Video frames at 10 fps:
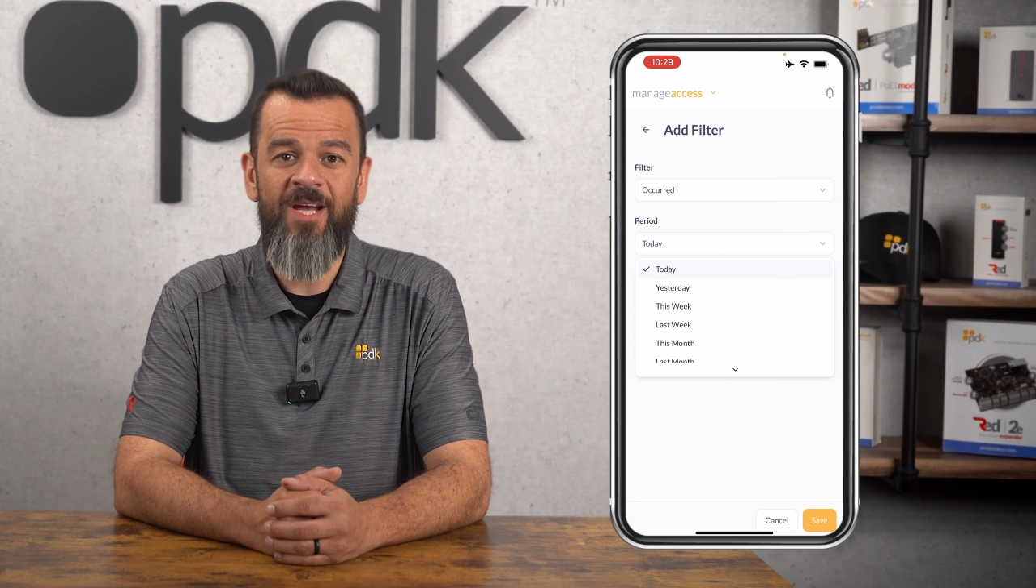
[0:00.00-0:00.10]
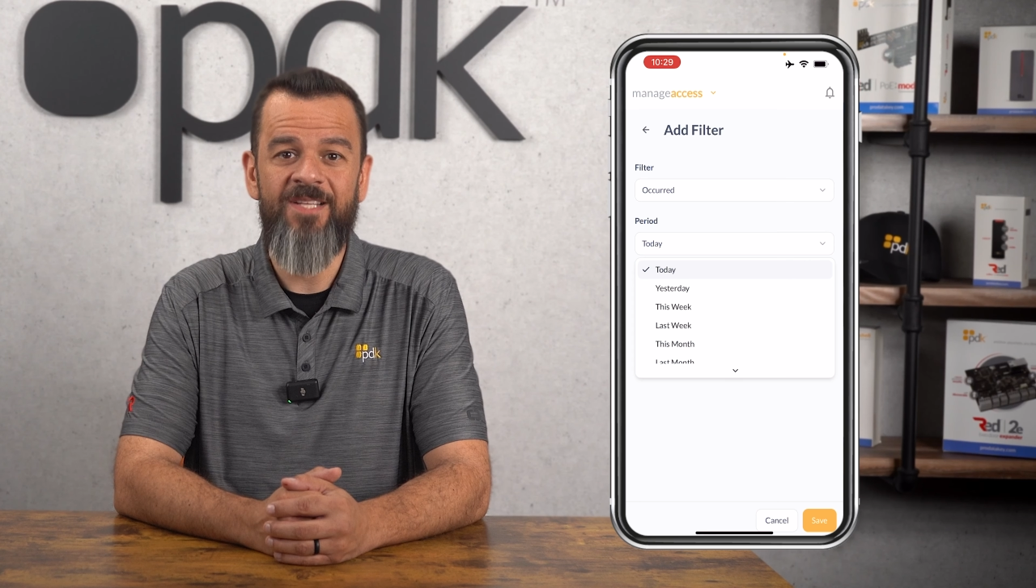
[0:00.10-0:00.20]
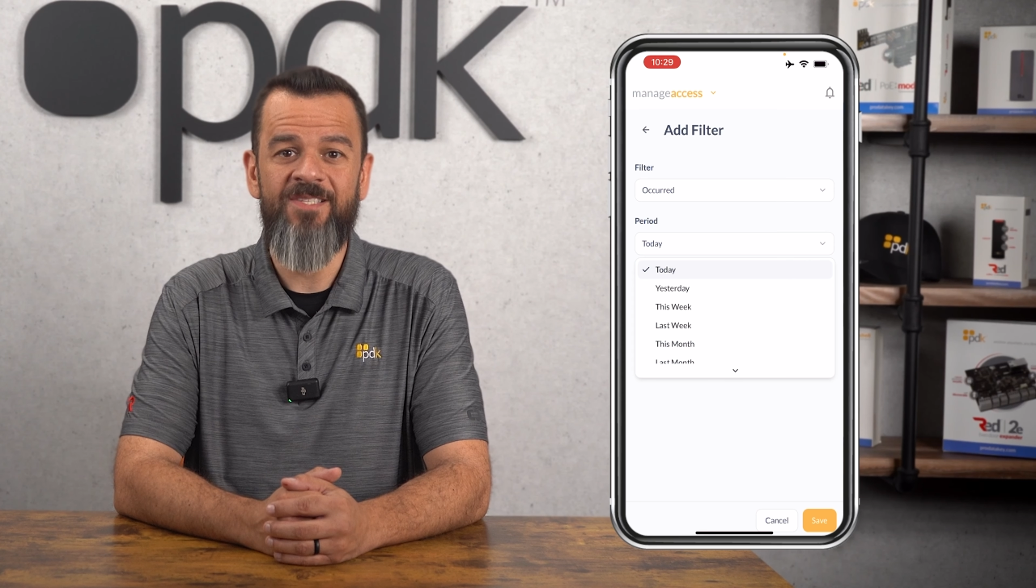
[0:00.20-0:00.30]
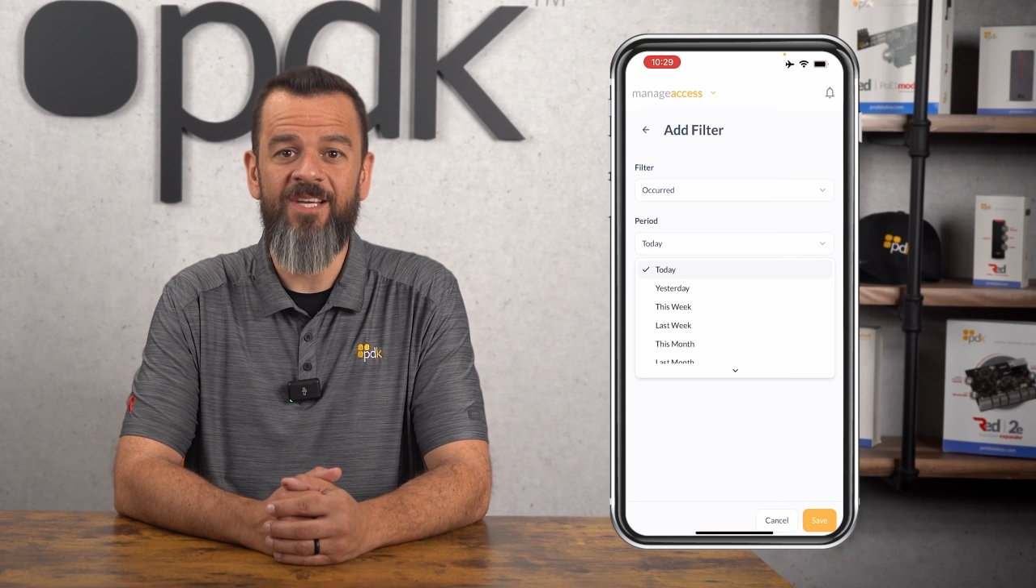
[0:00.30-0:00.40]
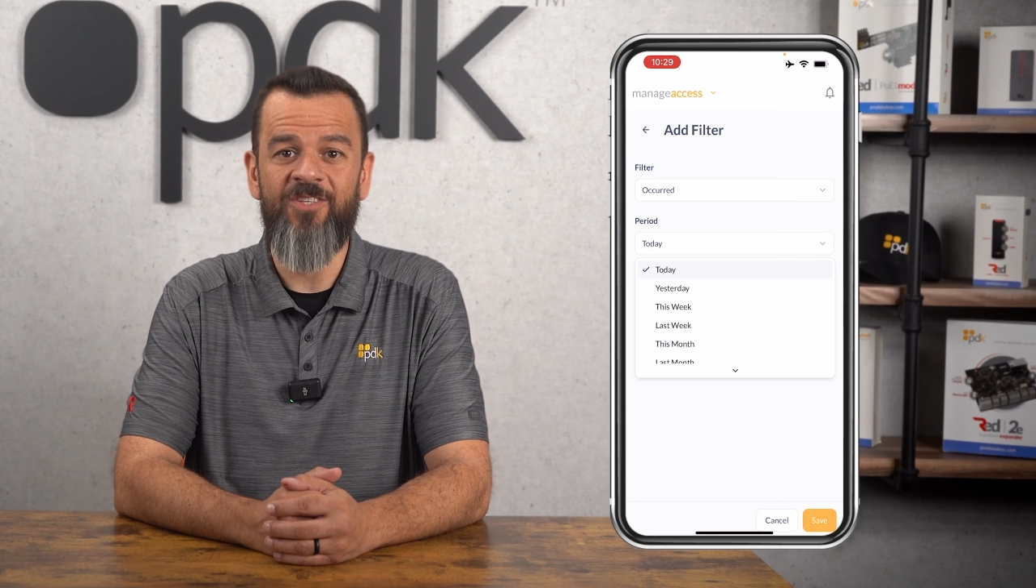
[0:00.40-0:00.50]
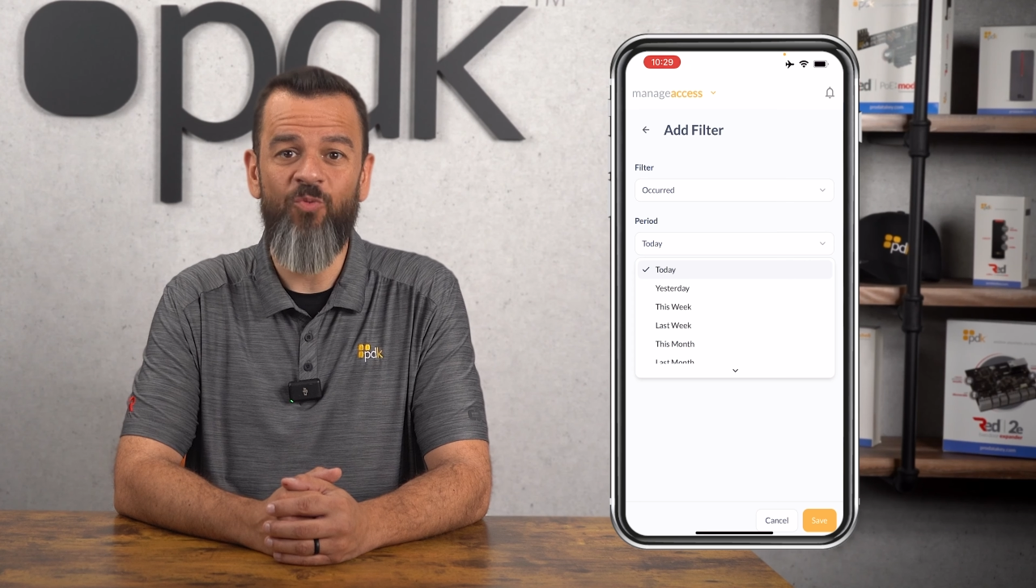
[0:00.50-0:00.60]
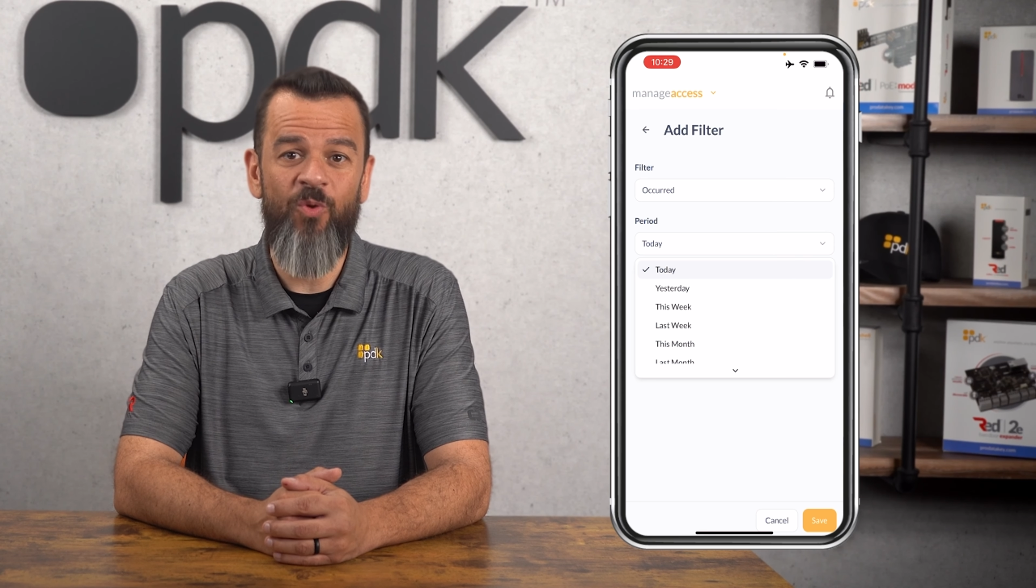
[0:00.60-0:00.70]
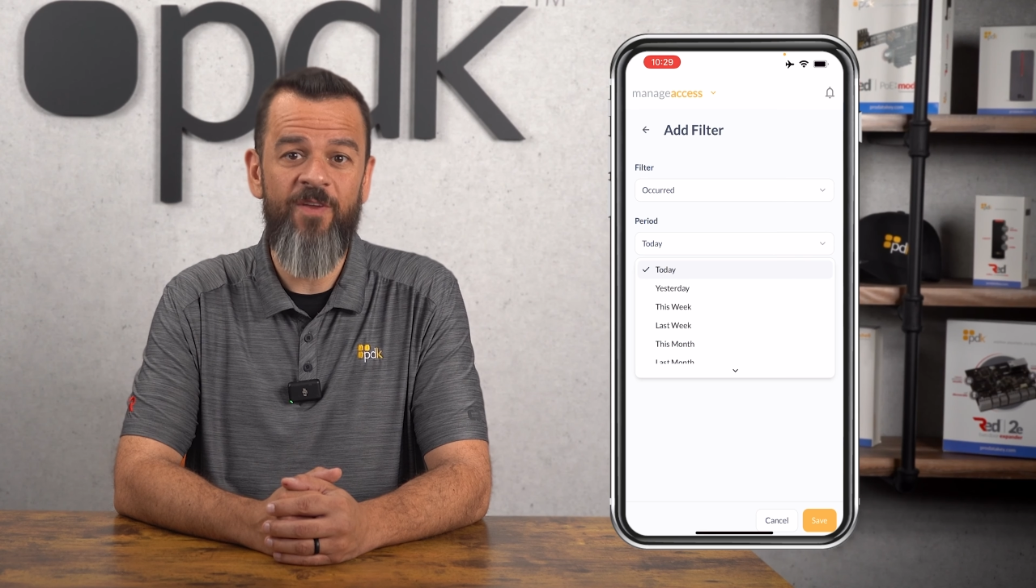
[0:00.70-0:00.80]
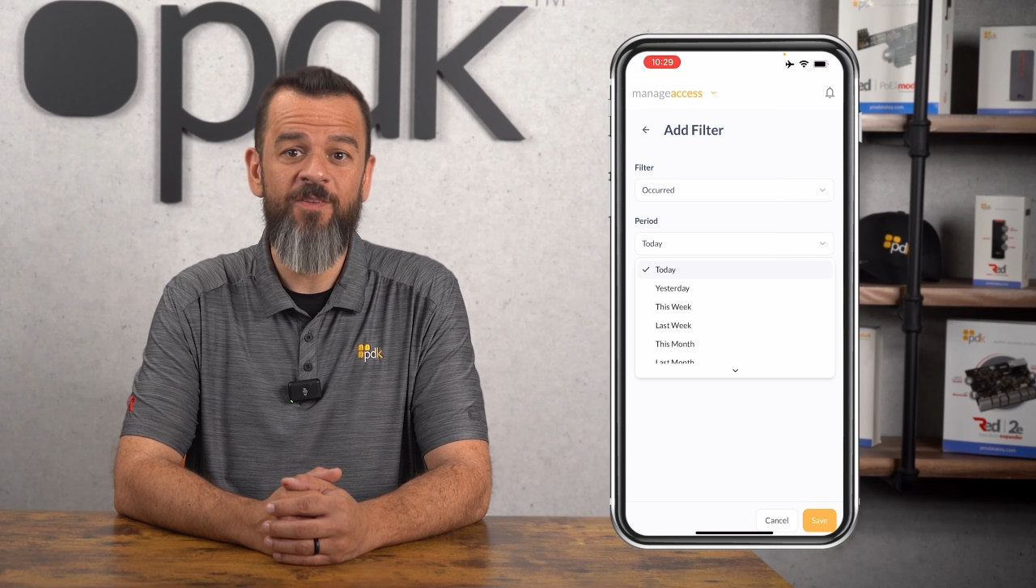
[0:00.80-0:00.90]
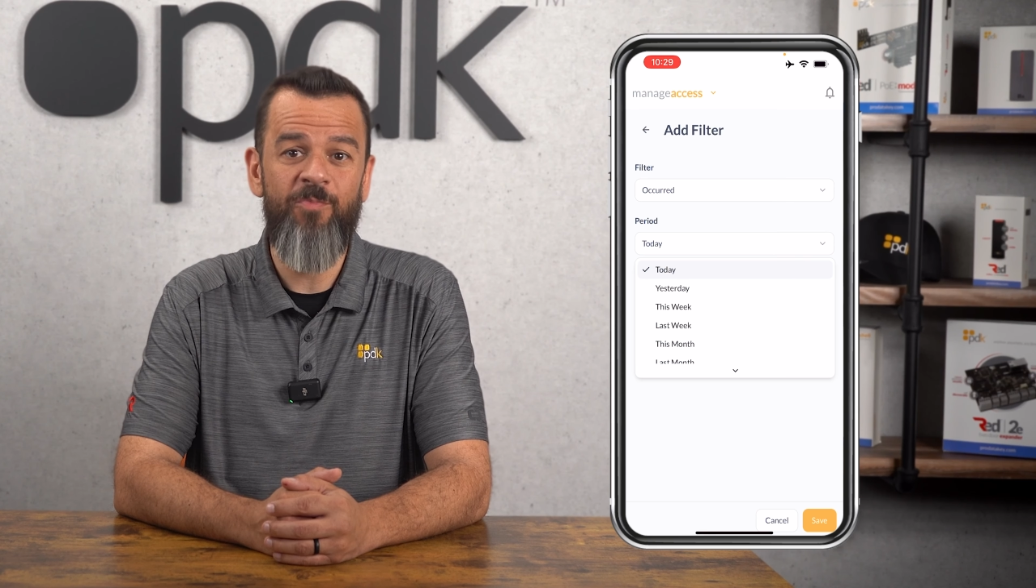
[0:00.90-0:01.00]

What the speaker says: and select one of the